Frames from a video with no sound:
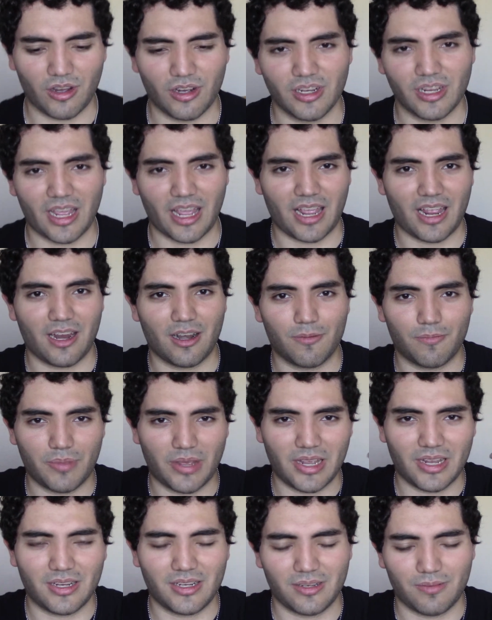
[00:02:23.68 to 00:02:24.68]
hair,
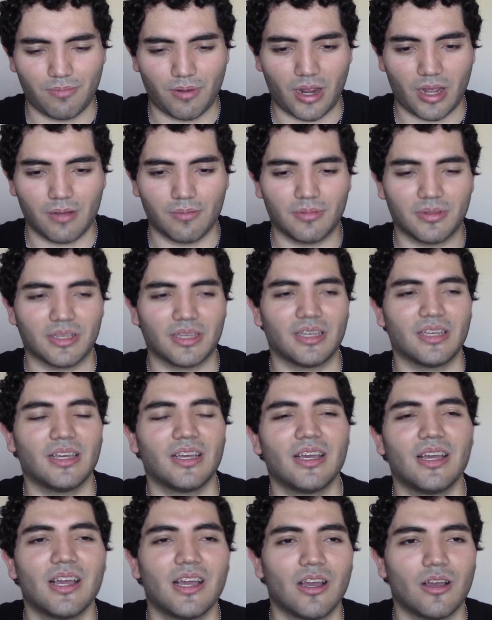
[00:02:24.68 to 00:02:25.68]
pink probably,
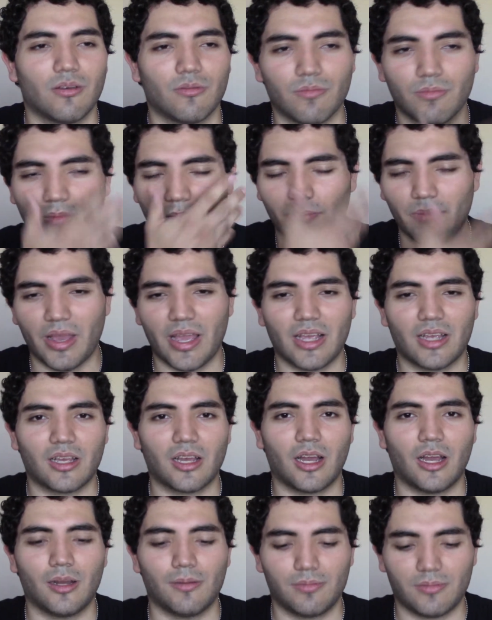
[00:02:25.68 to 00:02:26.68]
the
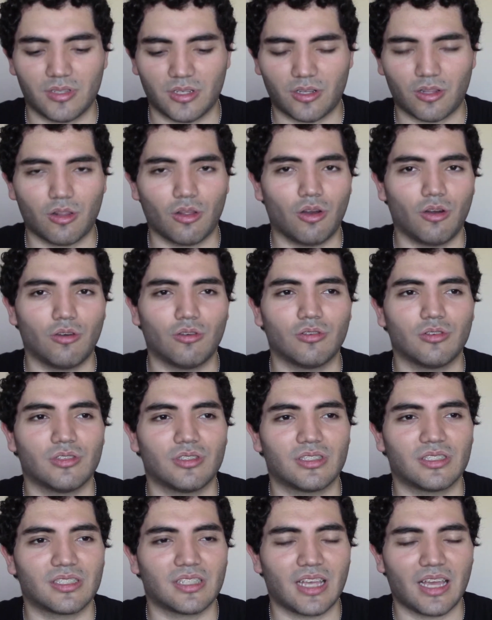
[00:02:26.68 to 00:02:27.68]
makeup, the
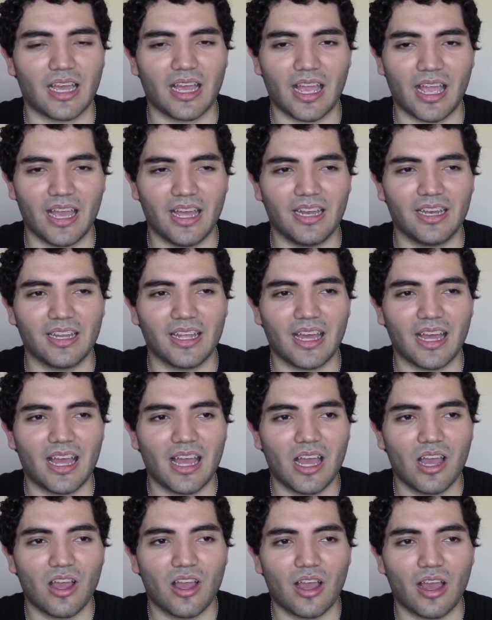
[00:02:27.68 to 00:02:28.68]
clothes. And
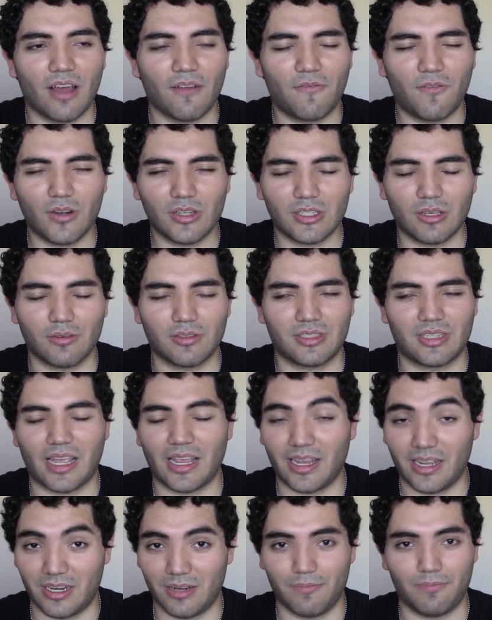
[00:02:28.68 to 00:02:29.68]
at first I was
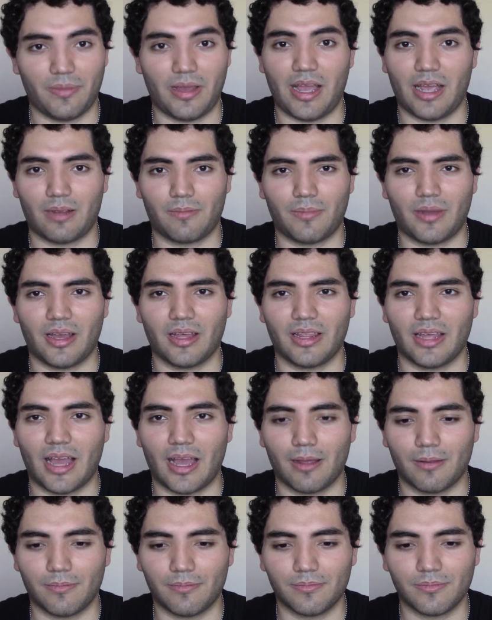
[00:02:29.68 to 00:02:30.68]
taken aback by
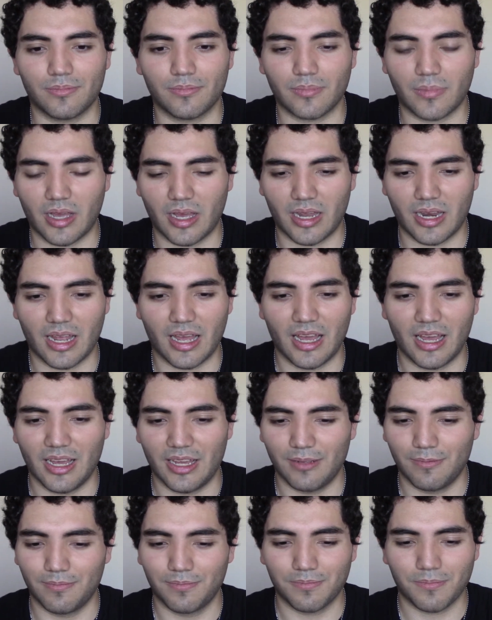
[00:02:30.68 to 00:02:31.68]
that, but
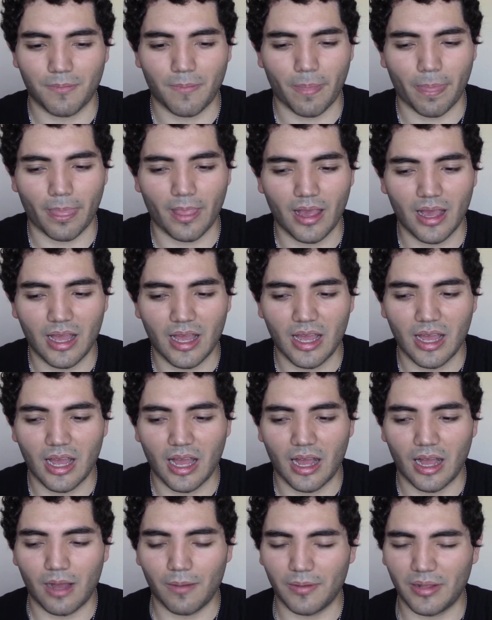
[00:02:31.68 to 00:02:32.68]

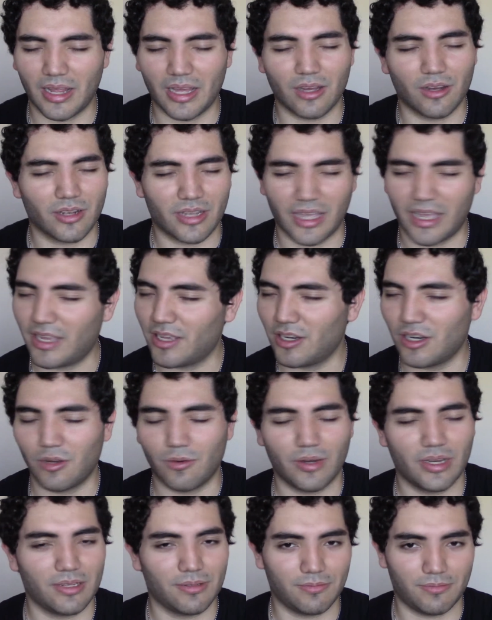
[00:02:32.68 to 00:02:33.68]
I'll be like, okay, you know
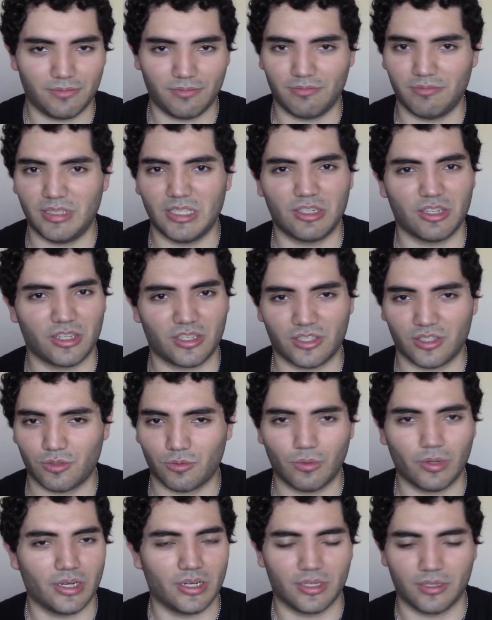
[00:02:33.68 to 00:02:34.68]
what, he dresses
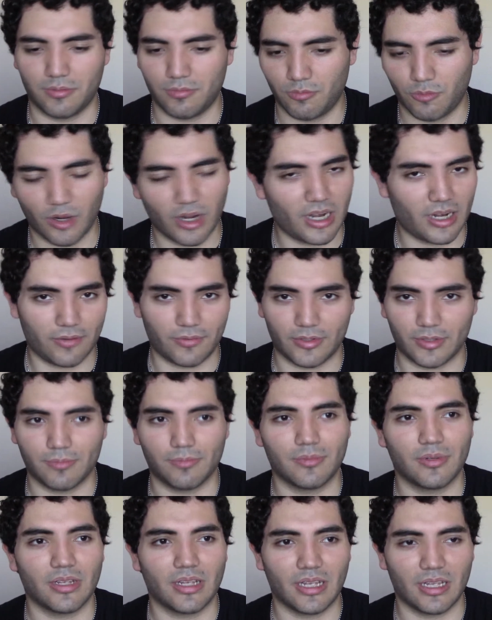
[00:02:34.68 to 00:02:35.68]
weird, whatever.
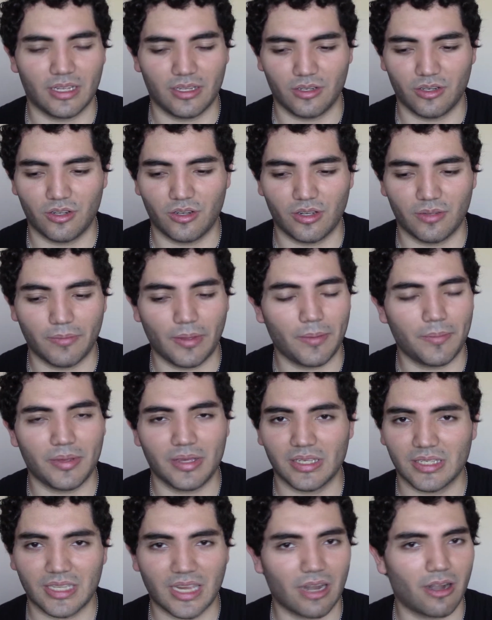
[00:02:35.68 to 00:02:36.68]
And maybe
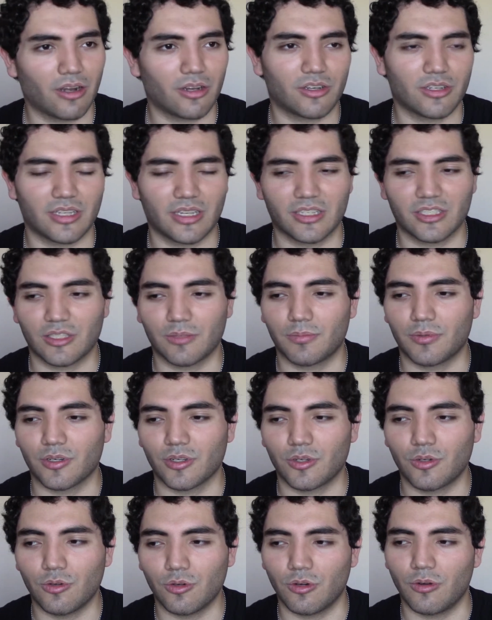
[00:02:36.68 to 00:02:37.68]
his character is actually pretty
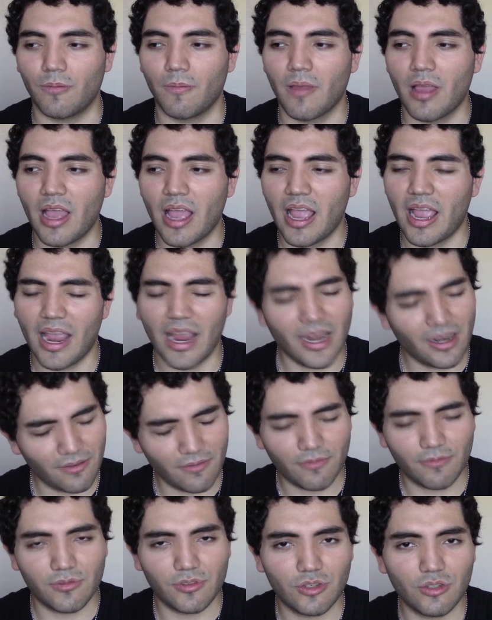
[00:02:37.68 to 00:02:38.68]
cool.
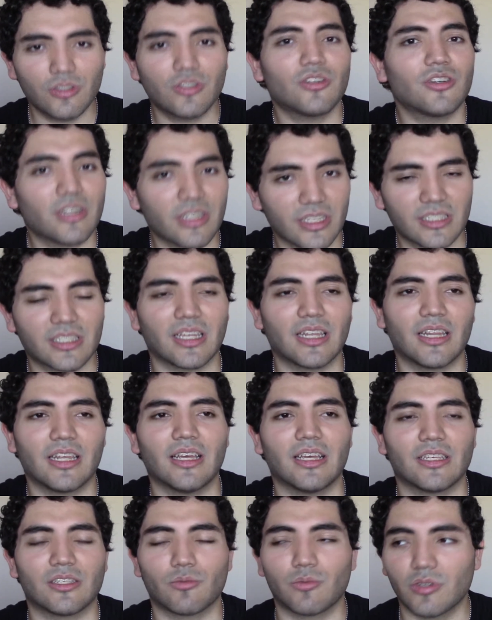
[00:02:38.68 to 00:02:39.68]
And to a certain extent, he
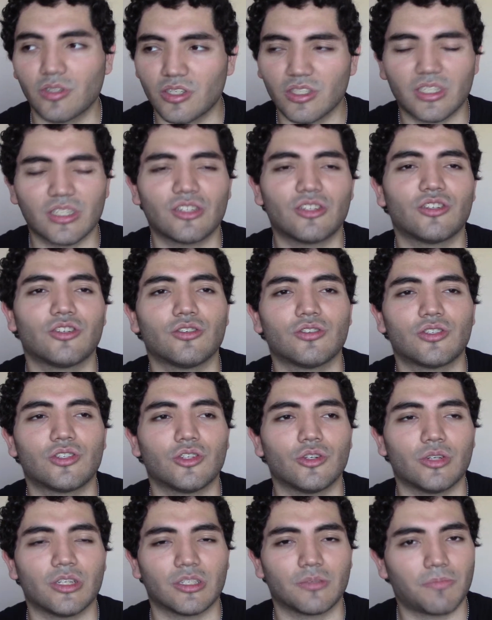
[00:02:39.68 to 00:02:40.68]
is. We're just introduced
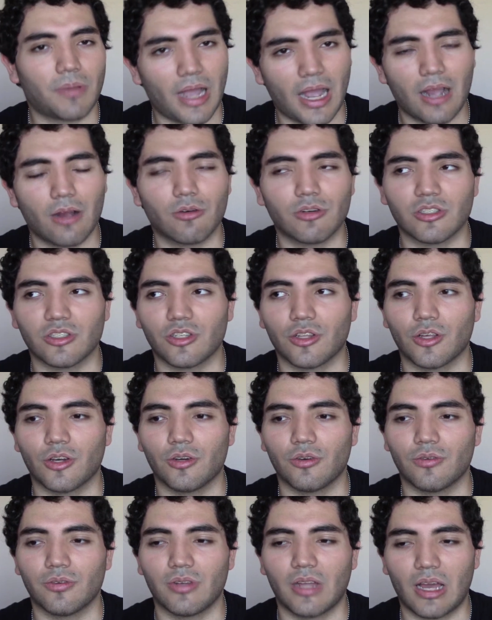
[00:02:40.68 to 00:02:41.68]
to his powers,
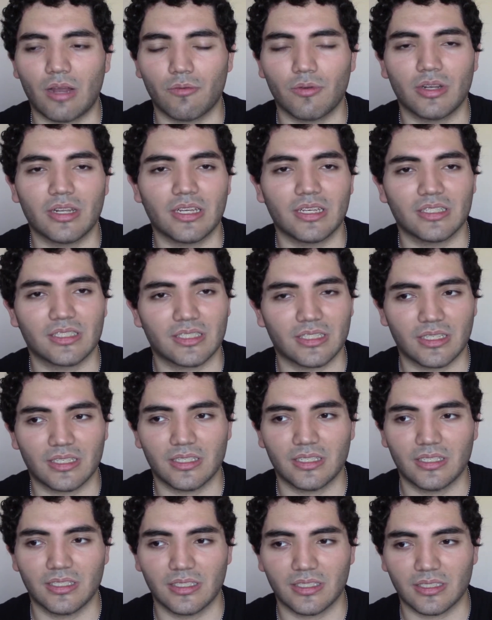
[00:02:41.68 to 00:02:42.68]
though. Not really
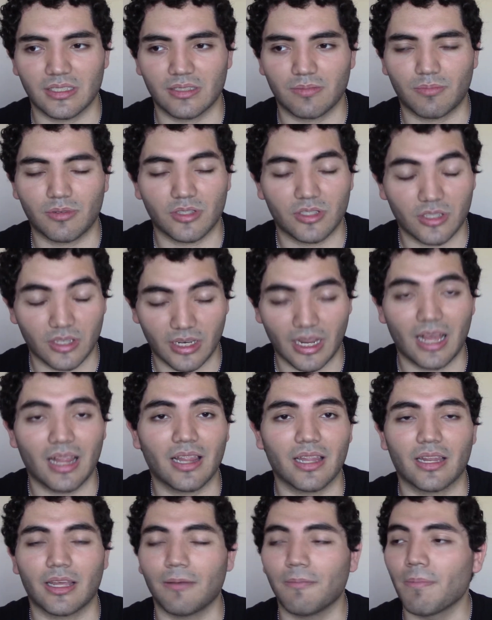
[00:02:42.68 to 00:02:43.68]
his
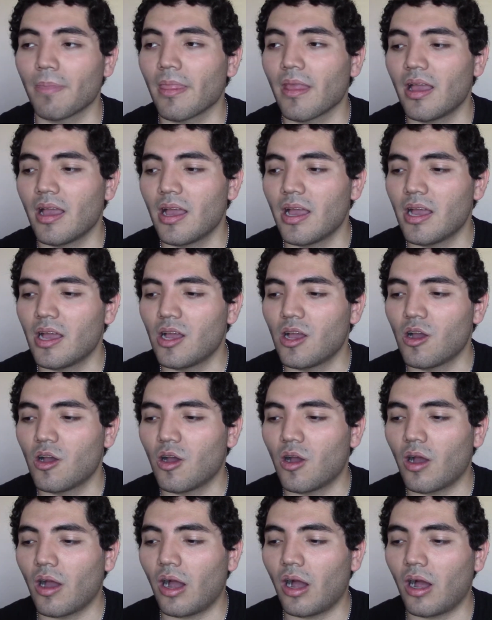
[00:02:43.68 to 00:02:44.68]
personality.
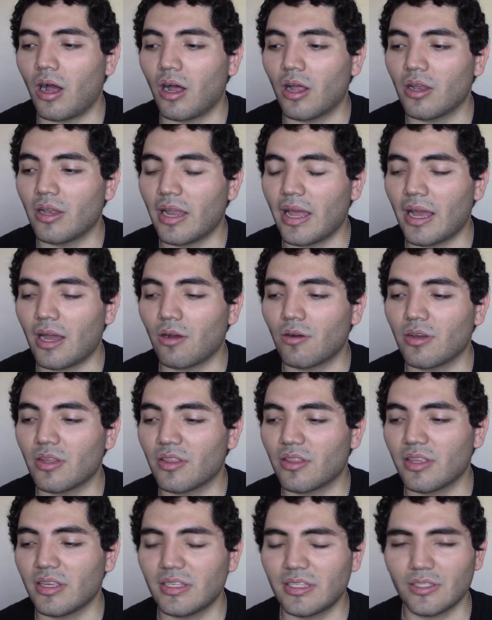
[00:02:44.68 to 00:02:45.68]
Now,
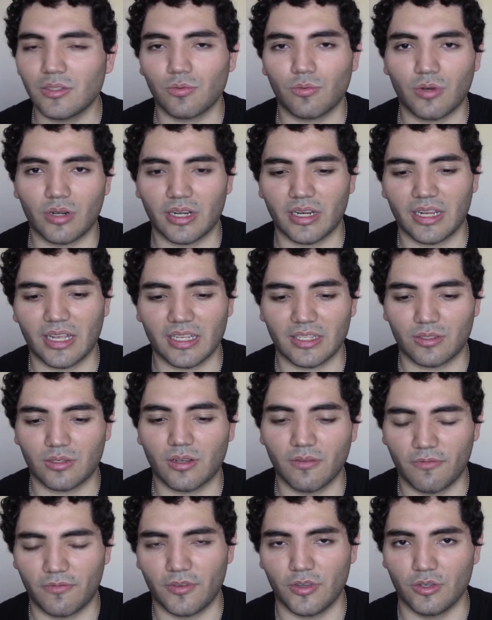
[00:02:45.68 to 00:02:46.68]
this is where it gets
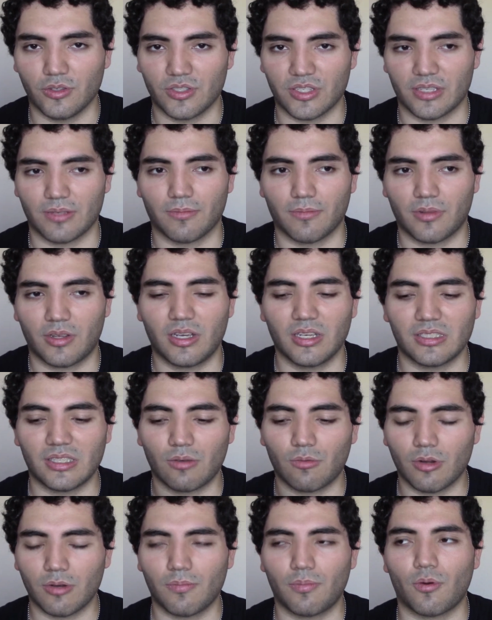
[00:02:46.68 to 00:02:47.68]
confusing. Because at
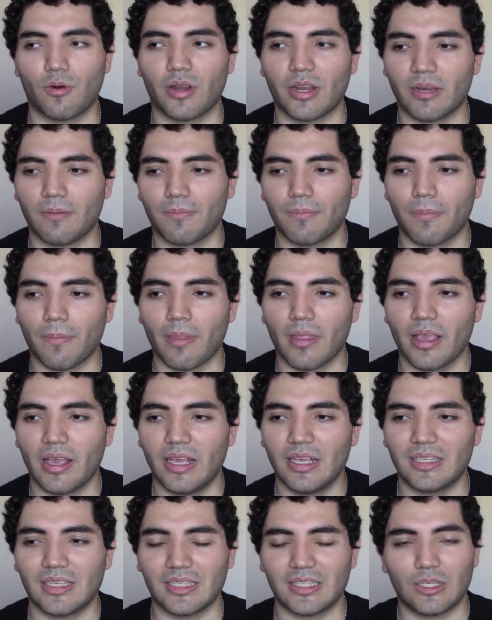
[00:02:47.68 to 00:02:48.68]
one point,
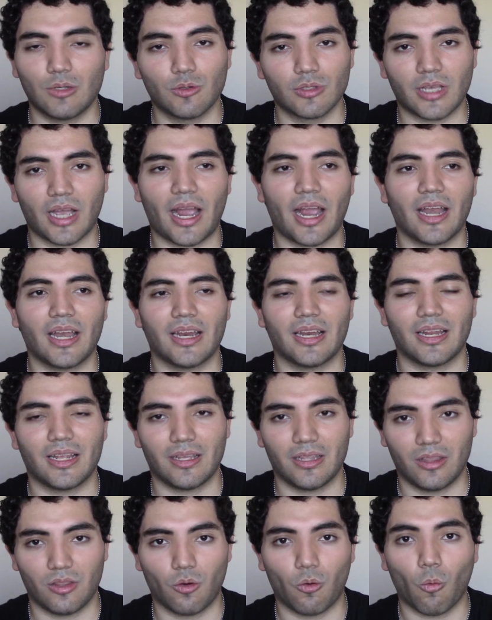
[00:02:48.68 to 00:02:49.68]
he says he was hiding
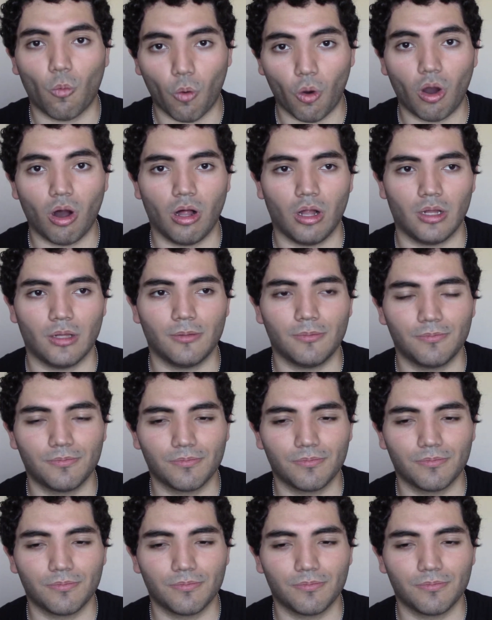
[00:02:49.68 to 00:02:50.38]
in the wall.